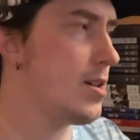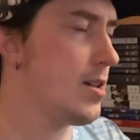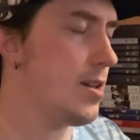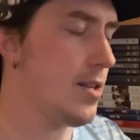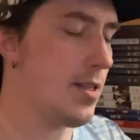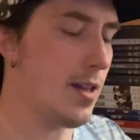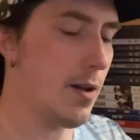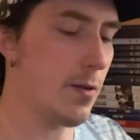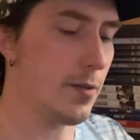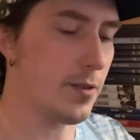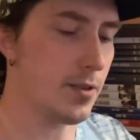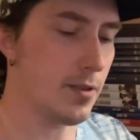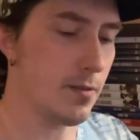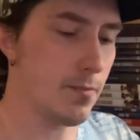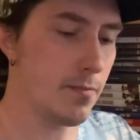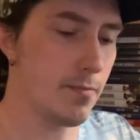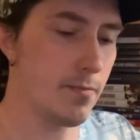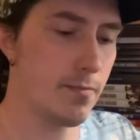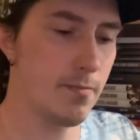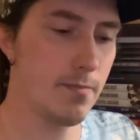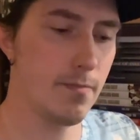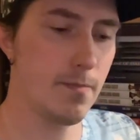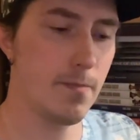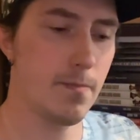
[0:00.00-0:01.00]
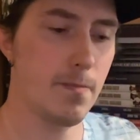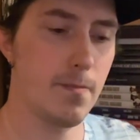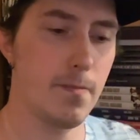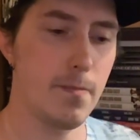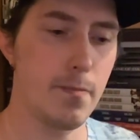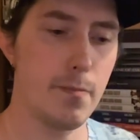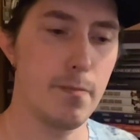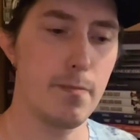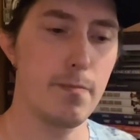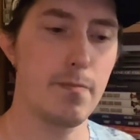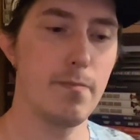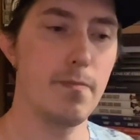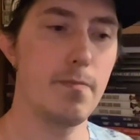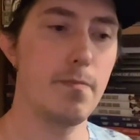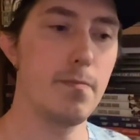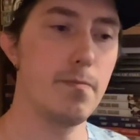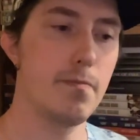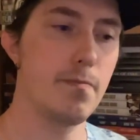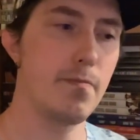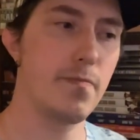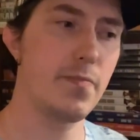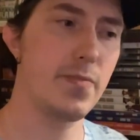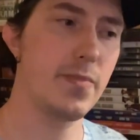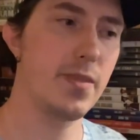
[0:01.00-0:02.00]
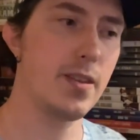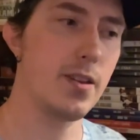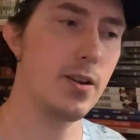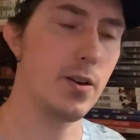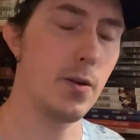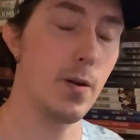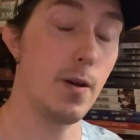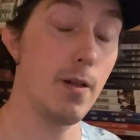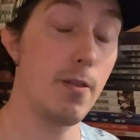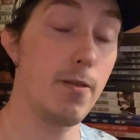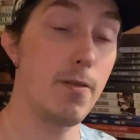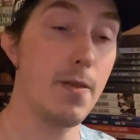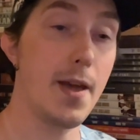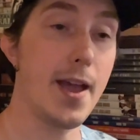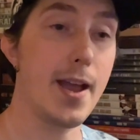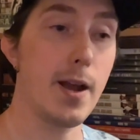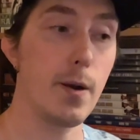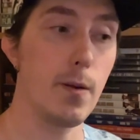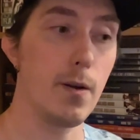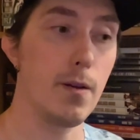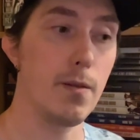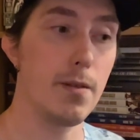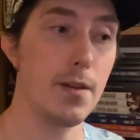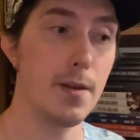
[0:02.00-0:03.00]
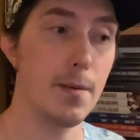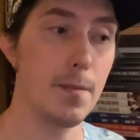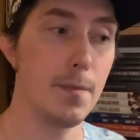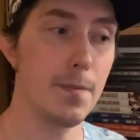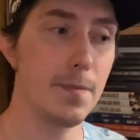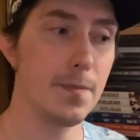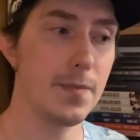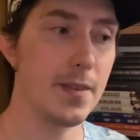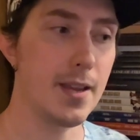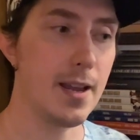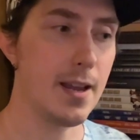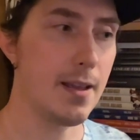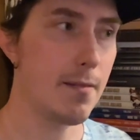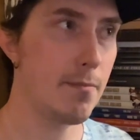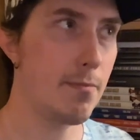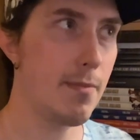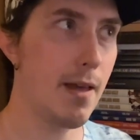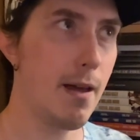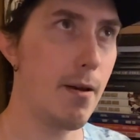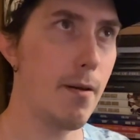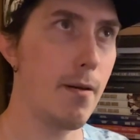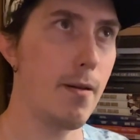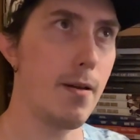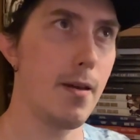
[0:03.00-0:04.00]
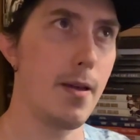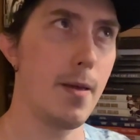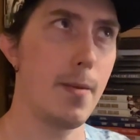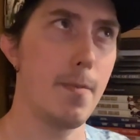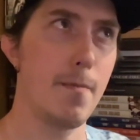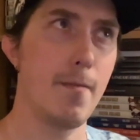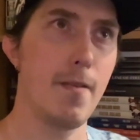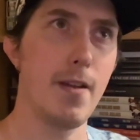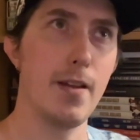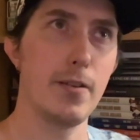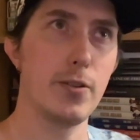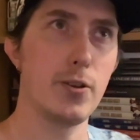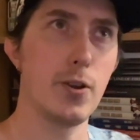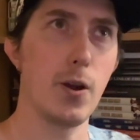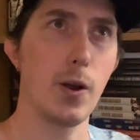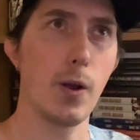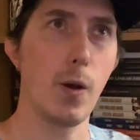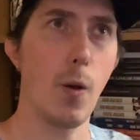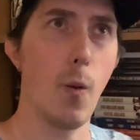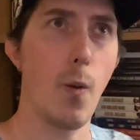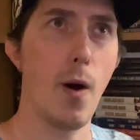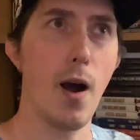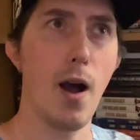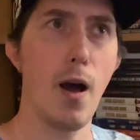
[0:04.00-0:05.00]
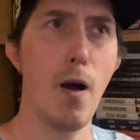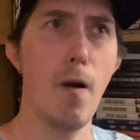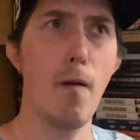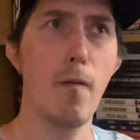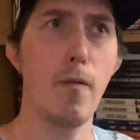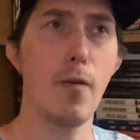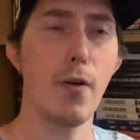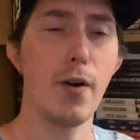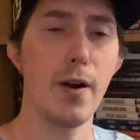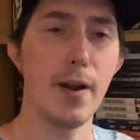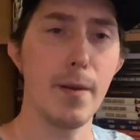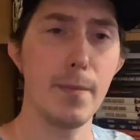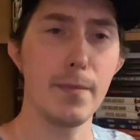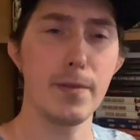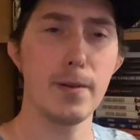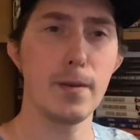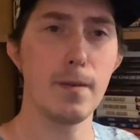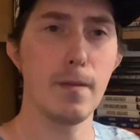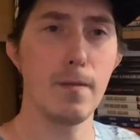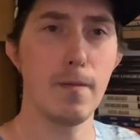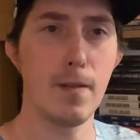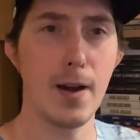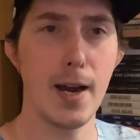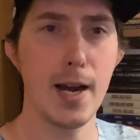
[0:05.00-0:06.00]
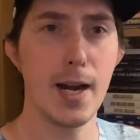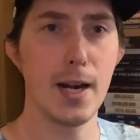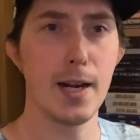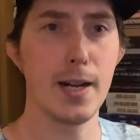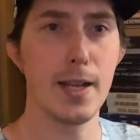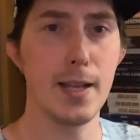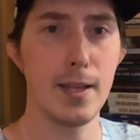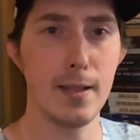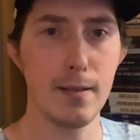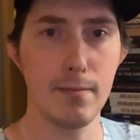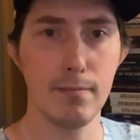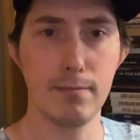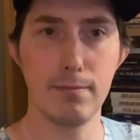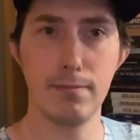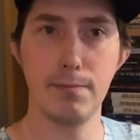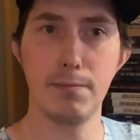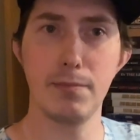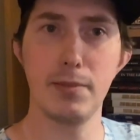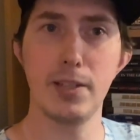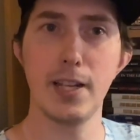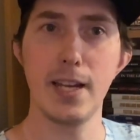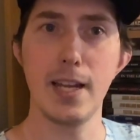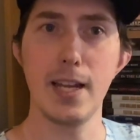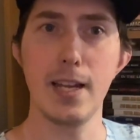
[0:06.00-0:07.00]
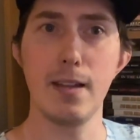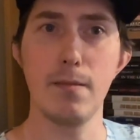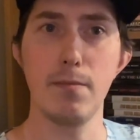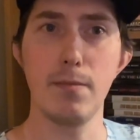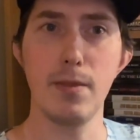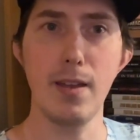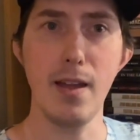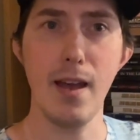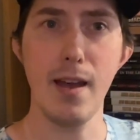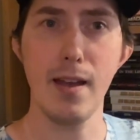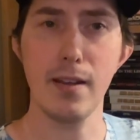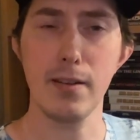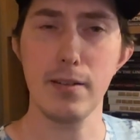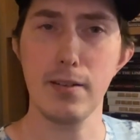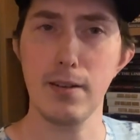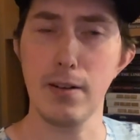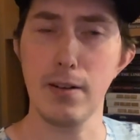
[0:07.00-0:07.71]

That was a, you know, a thing with him. He, that, and it took a while for him to finally say yes. You